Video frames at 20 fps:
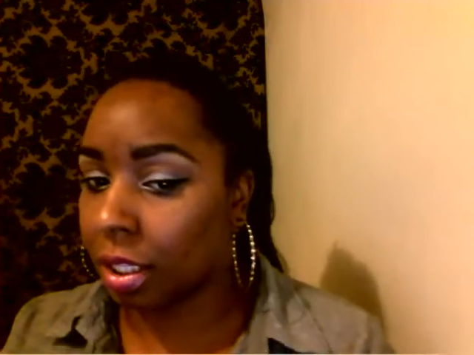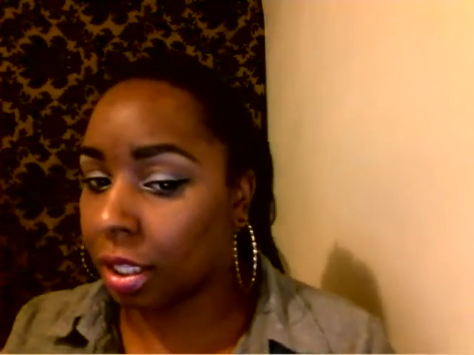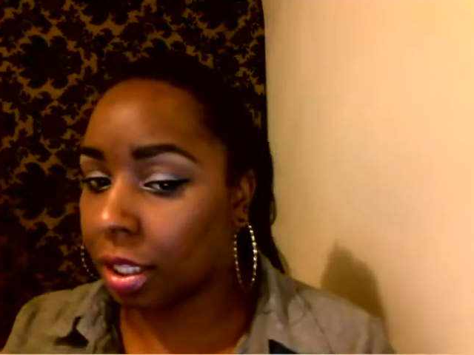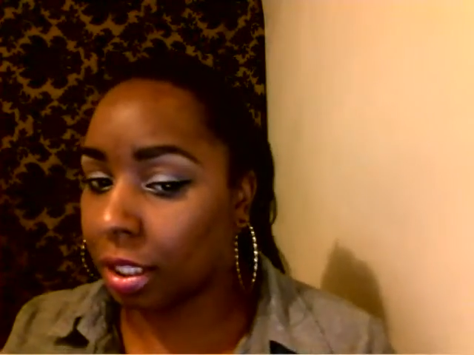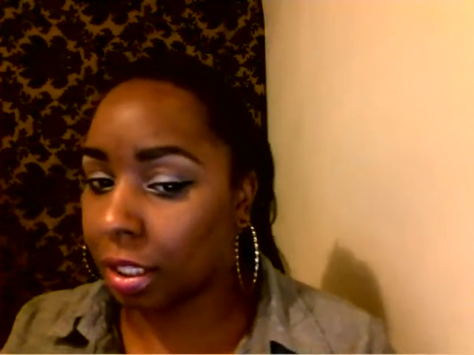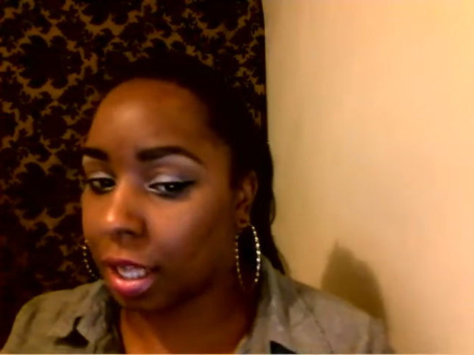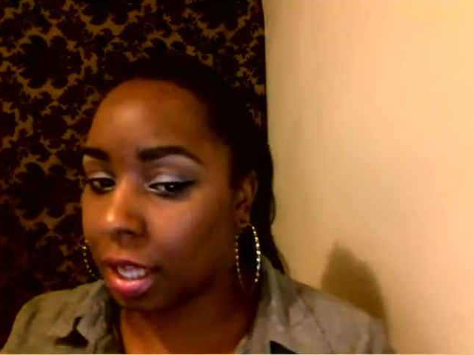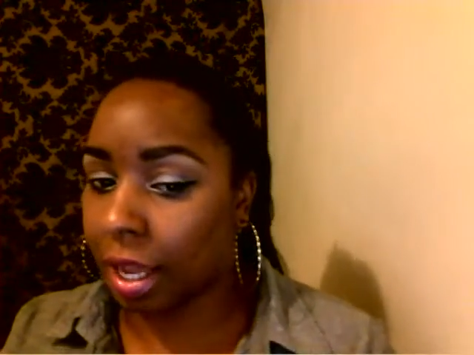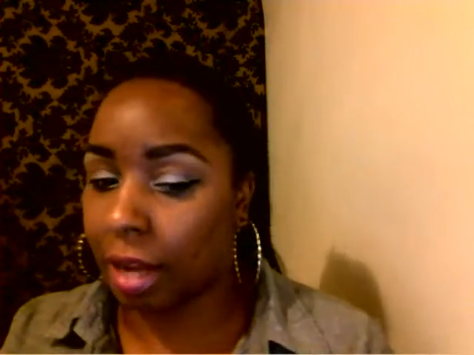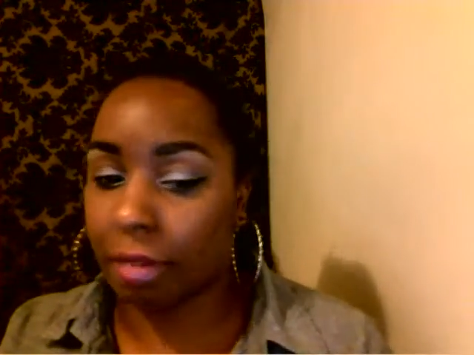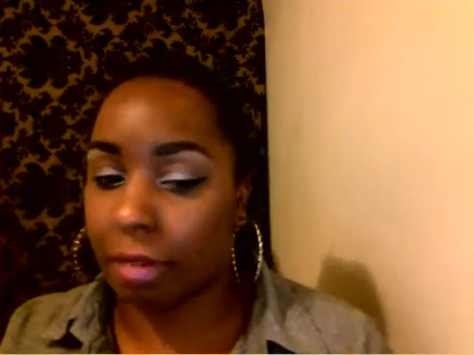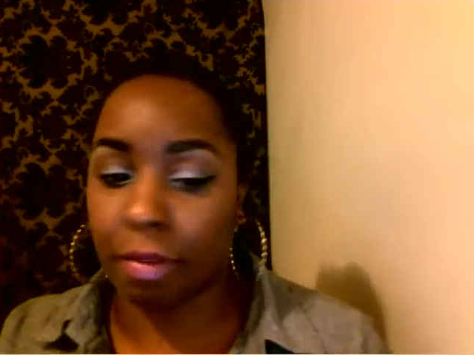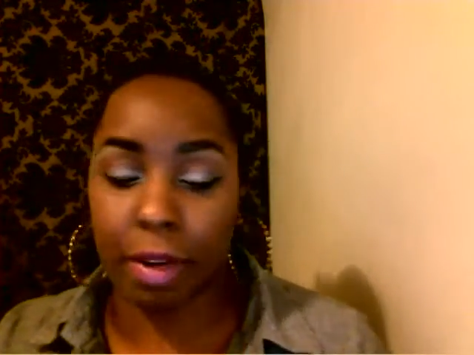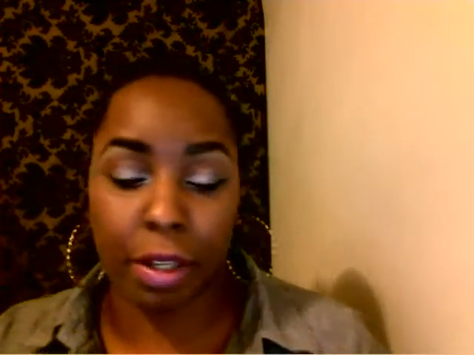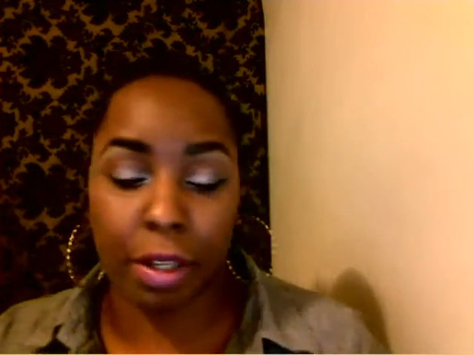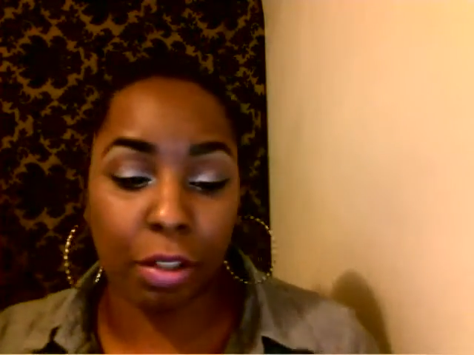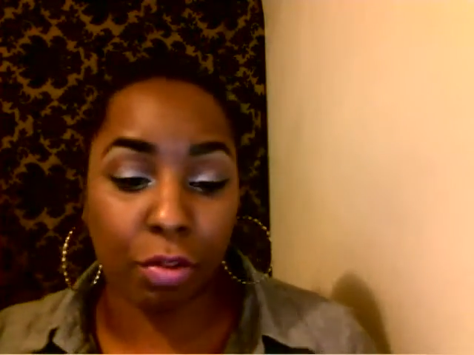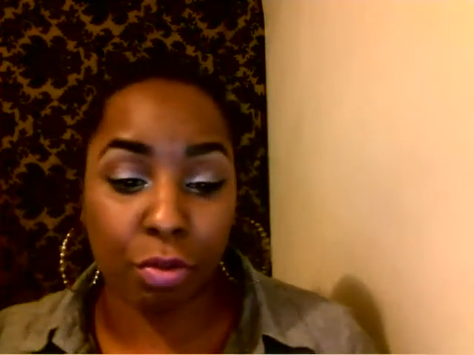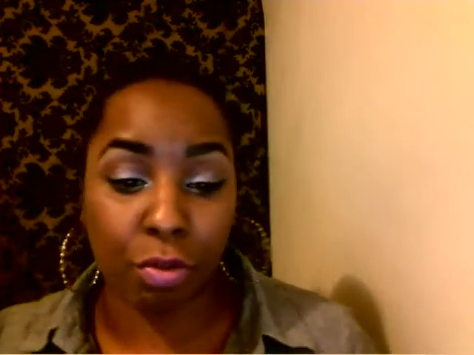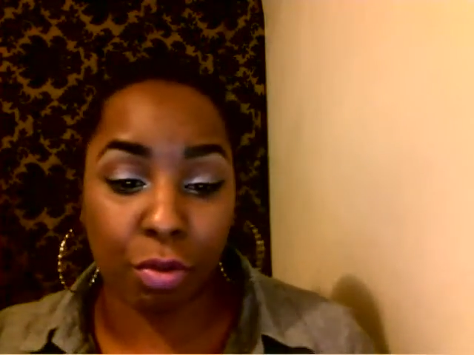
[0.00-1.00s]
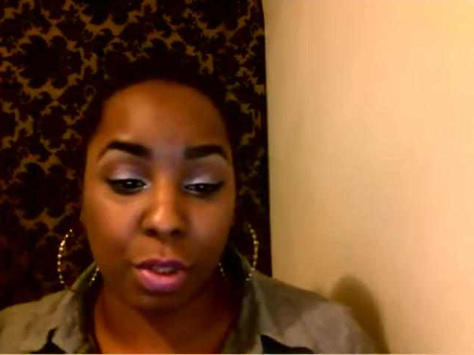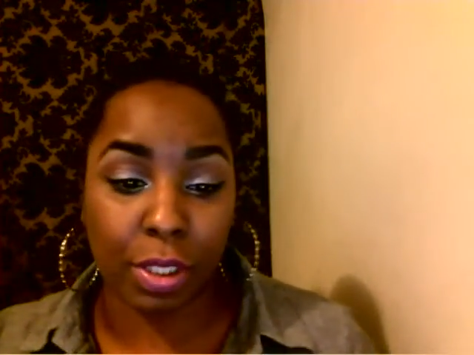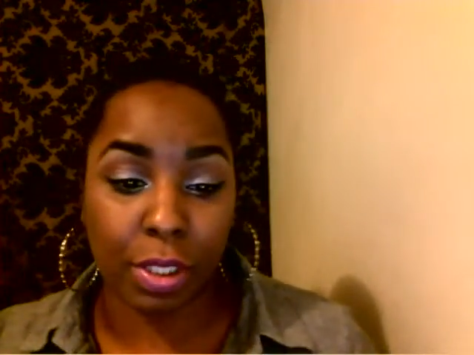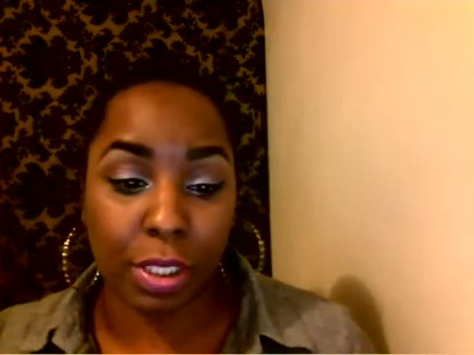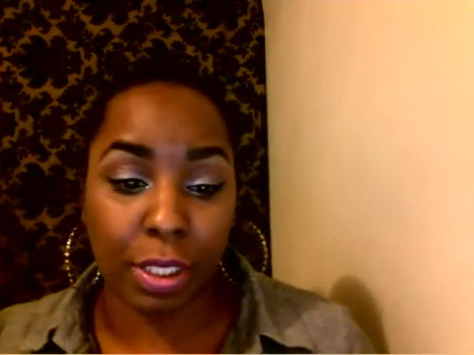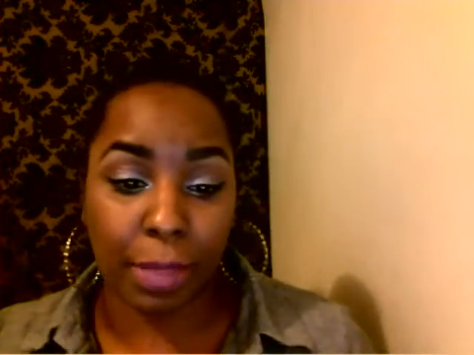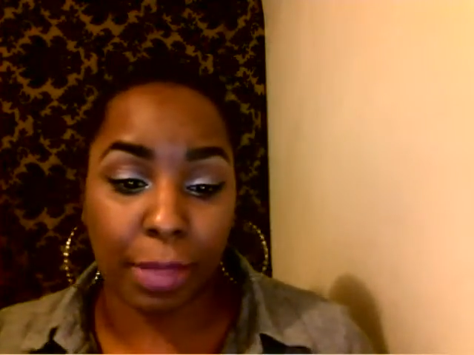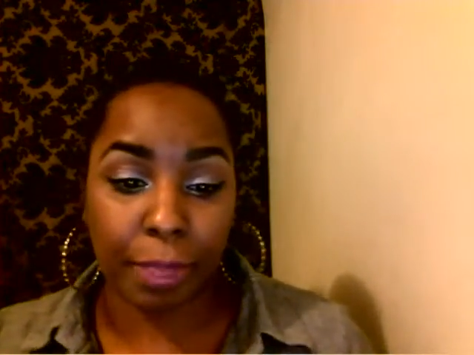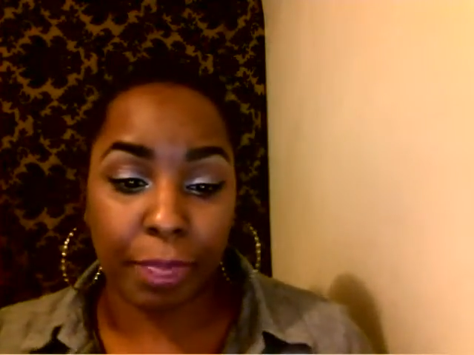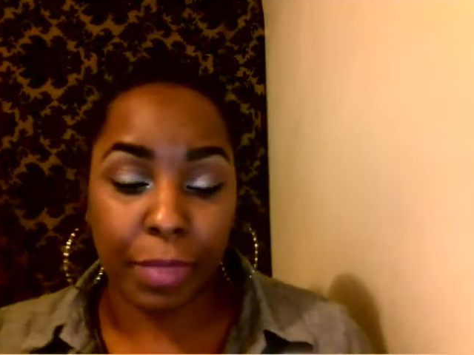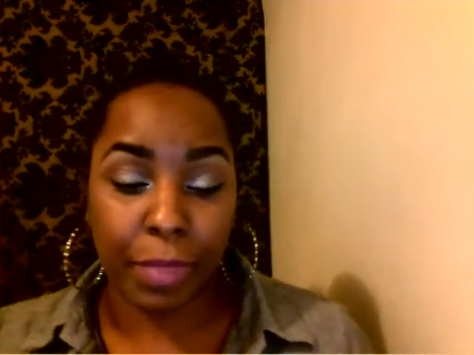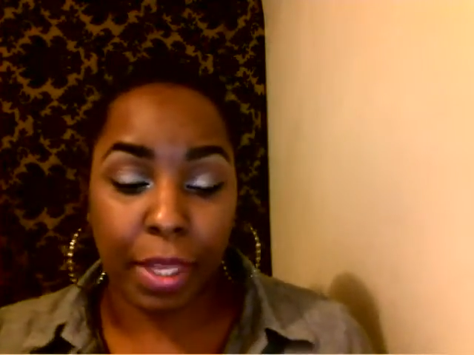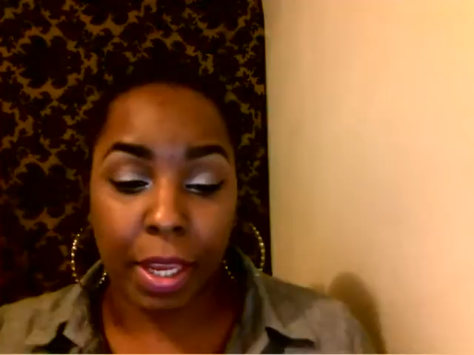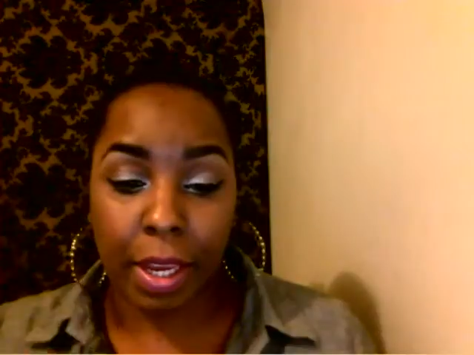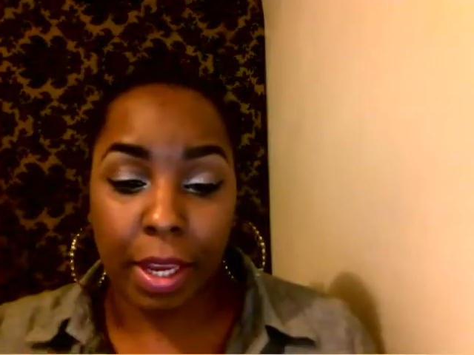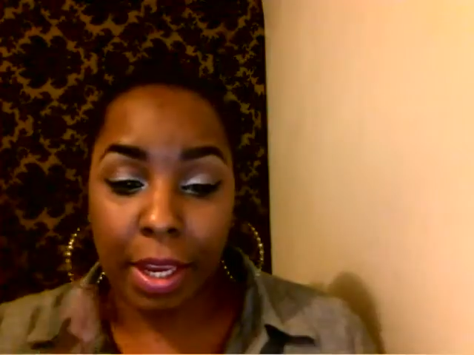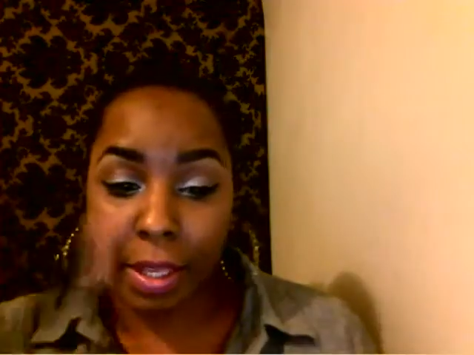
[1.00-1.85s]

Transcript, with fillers: glide right across it